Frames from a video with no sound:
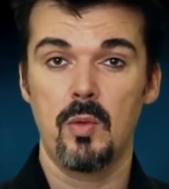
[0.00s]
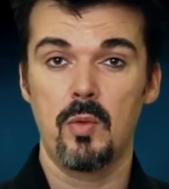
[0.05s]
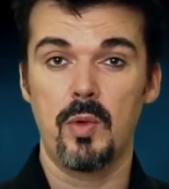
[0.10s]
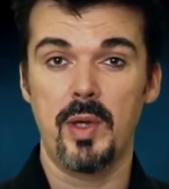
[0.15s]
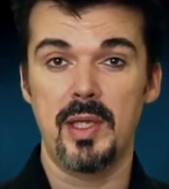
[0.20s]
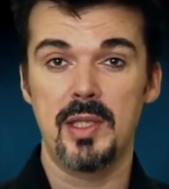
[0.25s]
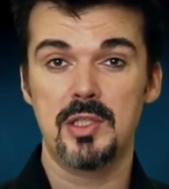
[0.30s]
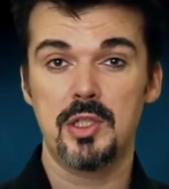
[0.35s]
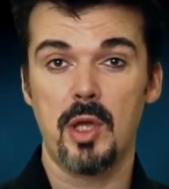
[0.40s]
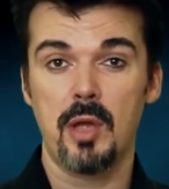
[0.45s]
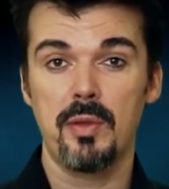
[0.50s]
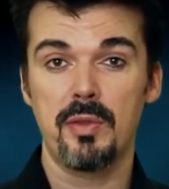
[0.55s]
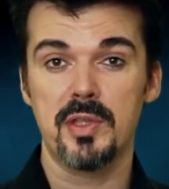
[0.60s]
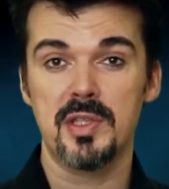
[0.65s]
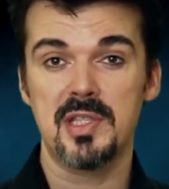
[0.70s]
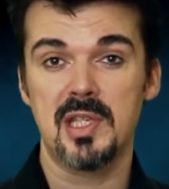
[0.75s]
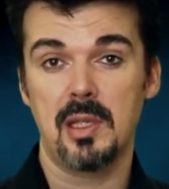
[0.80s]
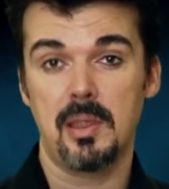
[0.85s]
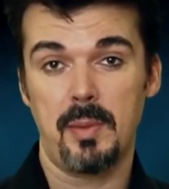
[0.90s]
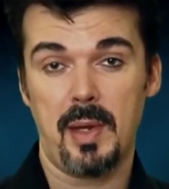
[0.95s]
We turned the
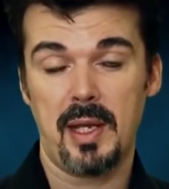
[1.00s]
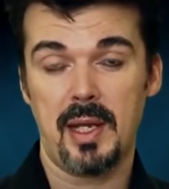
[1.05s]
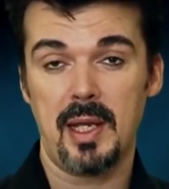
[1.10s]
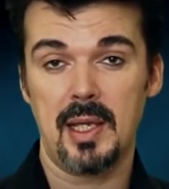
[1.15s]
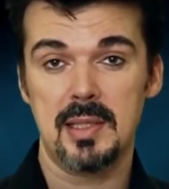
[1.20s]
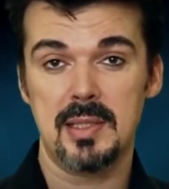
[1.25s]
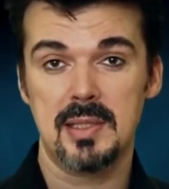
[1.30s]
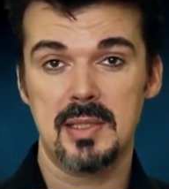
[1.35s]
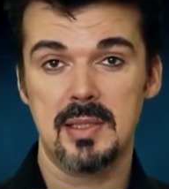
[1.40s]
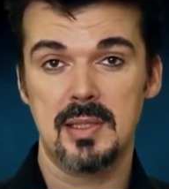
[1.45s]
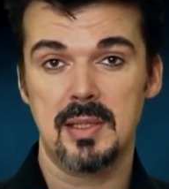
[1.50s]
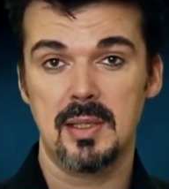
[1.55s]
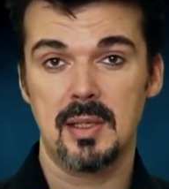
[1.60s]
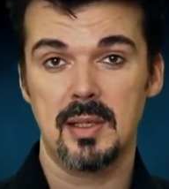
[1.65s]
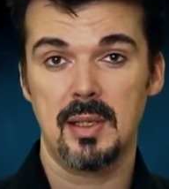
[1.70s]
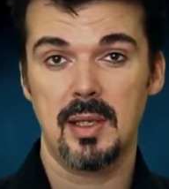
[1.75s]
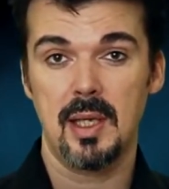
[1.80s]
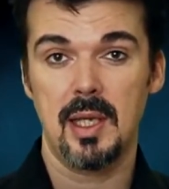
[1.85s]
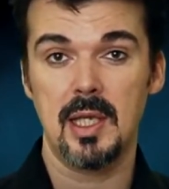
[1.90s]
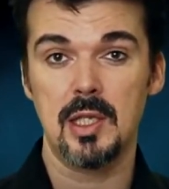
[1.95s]
cinematics
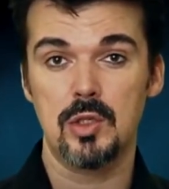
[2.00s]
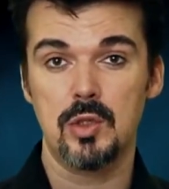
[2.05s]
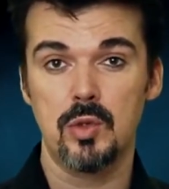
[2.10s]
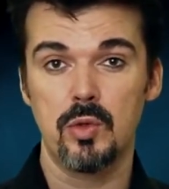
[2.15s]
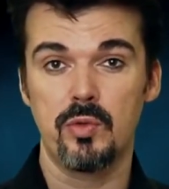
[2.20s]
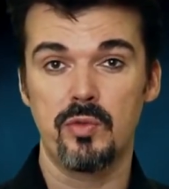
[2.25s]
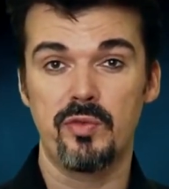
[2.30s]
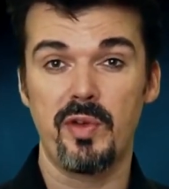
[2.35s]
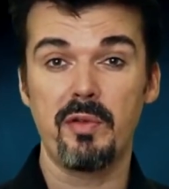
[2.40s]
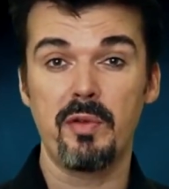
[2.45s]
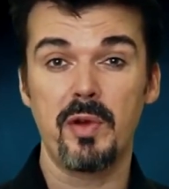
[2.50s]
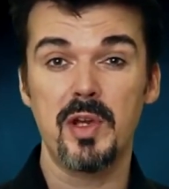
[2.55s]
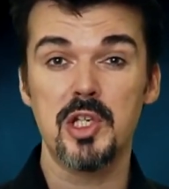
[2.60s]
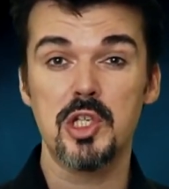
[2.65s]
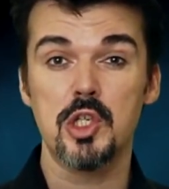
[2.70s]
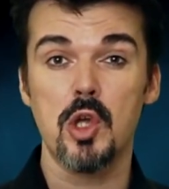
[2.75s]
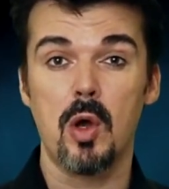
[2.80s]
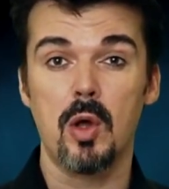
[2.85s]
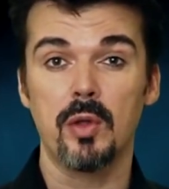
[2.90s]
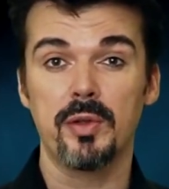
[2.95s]
into very
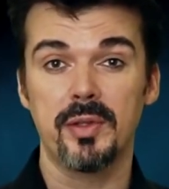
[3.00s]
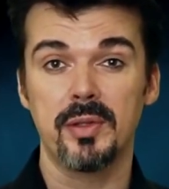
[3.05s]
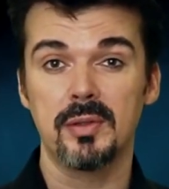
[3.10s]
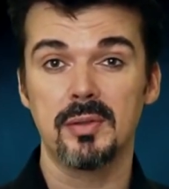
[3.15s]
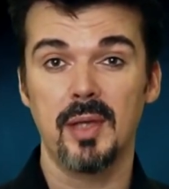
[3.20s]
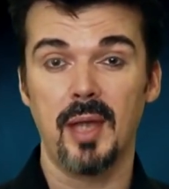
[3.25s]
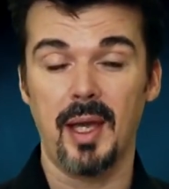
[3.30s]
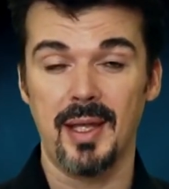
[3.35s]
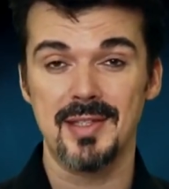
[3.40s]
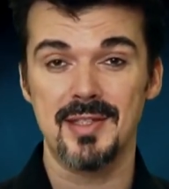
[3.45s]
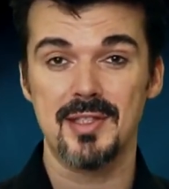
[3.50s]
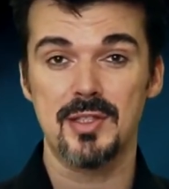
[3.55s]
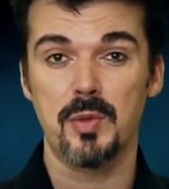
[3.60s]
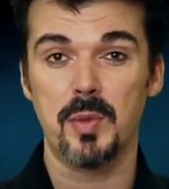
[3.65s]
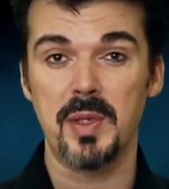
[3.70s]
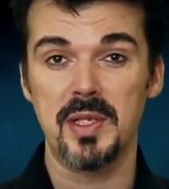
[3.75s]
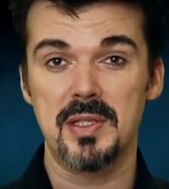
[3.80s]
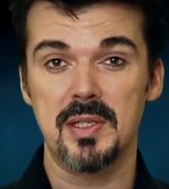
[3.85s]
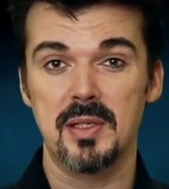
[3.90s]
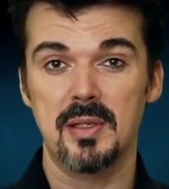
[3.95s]
short and
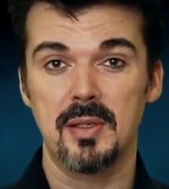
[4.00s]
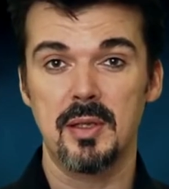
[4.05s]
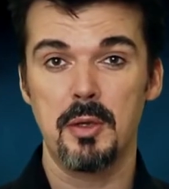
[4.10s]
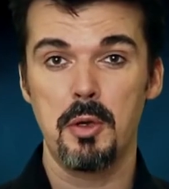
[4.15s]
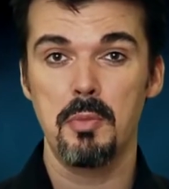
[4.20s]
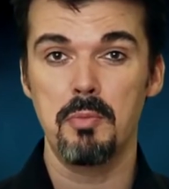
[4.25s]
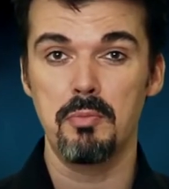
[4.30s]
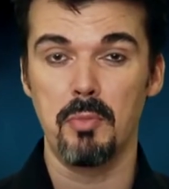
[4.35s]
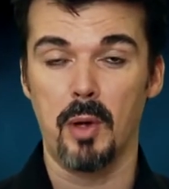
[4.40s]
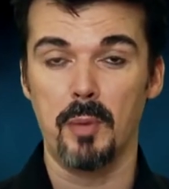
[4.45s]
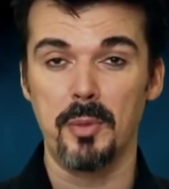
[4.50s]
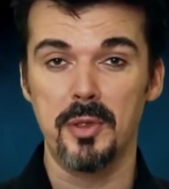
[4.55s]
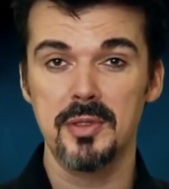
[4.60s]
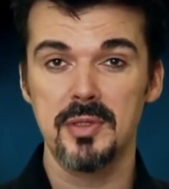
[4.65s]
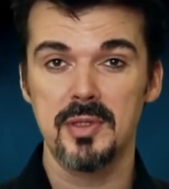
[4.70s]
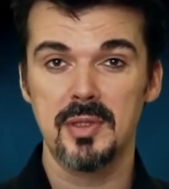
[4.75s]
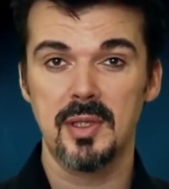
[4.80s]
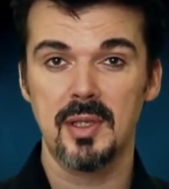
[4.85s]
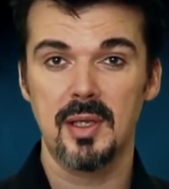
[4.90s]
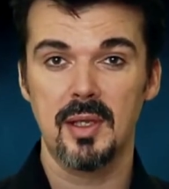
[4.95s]
sweet
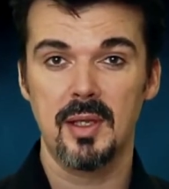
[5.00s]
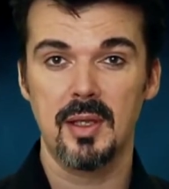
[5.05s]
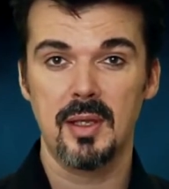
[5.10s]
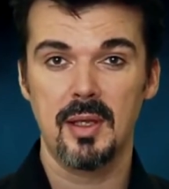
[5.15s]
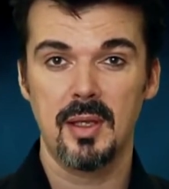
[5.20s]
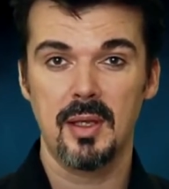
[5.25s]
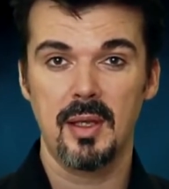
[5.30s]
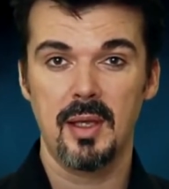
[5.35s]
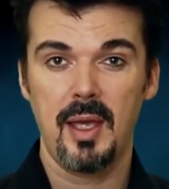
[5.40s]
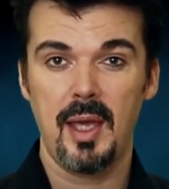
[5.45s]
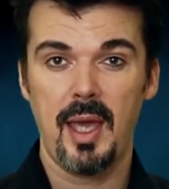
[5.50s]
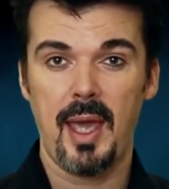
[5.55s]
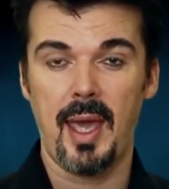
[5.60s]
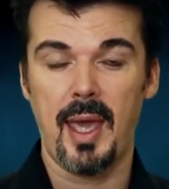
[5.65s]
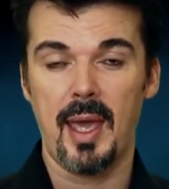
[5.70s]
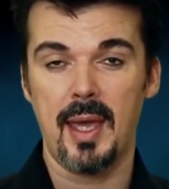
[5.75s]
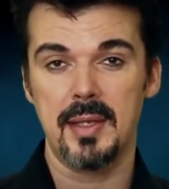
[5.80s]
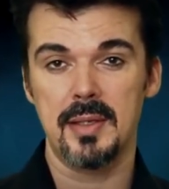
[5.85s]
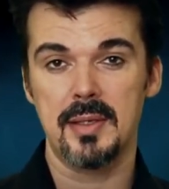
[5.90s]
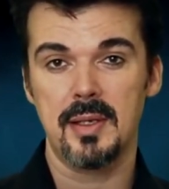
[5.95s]
moments
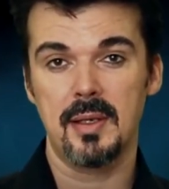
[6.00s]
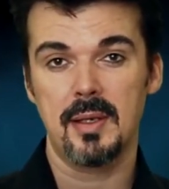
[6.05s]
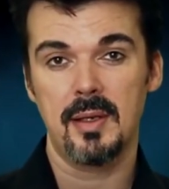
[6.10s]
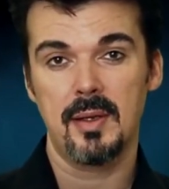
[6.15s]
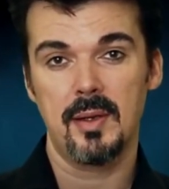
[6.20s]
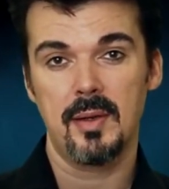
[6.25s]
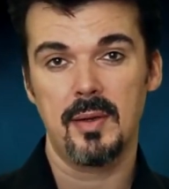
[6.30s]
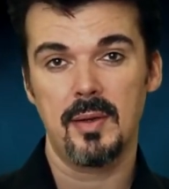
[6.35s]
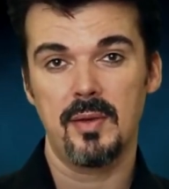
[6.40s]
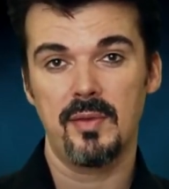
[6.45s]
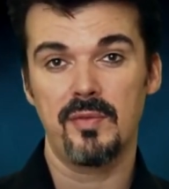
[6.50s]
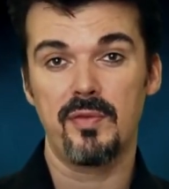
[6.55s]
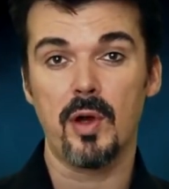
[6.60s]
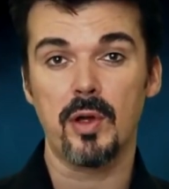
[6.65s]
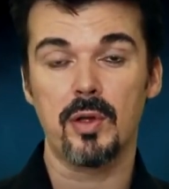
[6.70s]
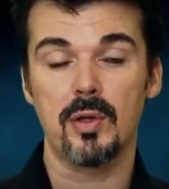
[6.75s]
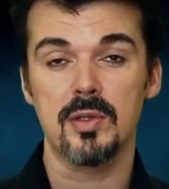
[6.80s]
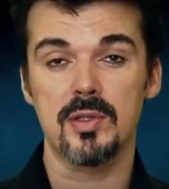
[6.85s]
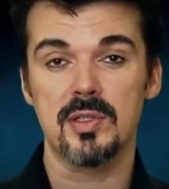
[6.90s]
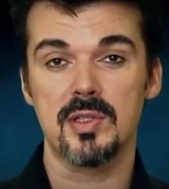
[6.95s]
and
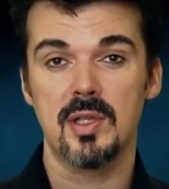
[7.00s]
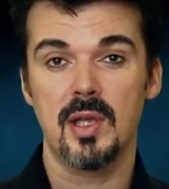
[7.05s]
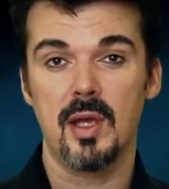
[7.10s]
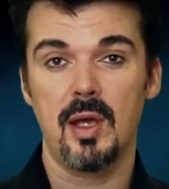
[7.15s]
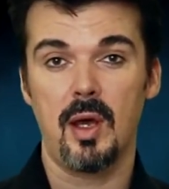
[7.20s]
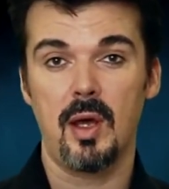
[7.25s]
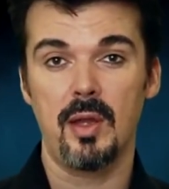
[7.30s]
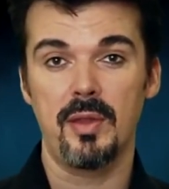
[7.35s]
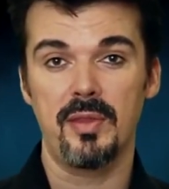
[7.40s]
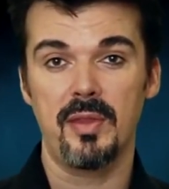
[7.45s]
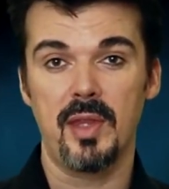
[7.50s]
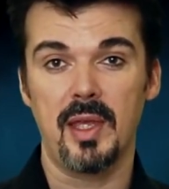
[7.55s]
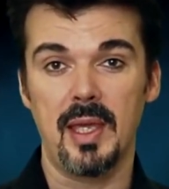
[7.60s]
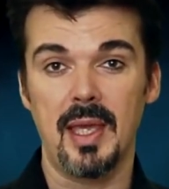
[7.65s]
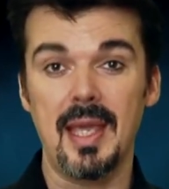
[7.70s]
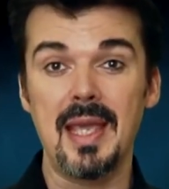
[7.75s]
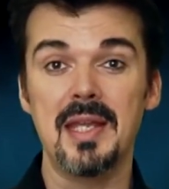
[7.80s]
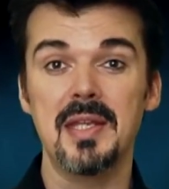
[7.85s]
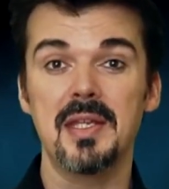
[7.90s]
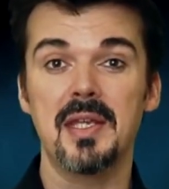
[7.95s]
focused on the
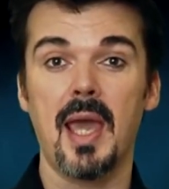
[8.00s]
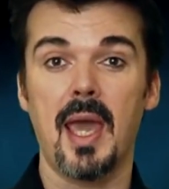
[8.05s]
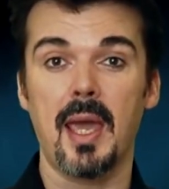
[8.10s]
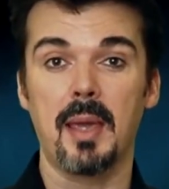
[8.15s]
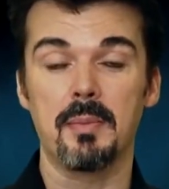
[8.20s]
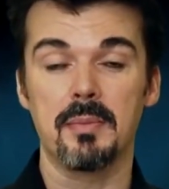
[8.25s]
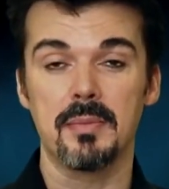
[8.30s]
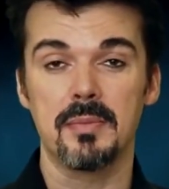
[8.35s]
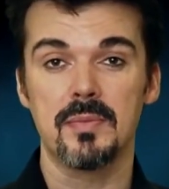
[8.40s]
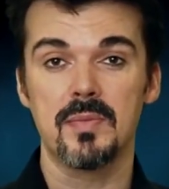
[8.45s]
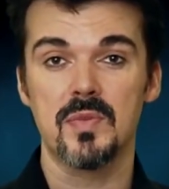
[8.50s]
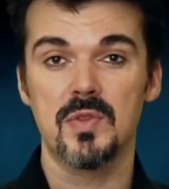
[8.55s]
in-game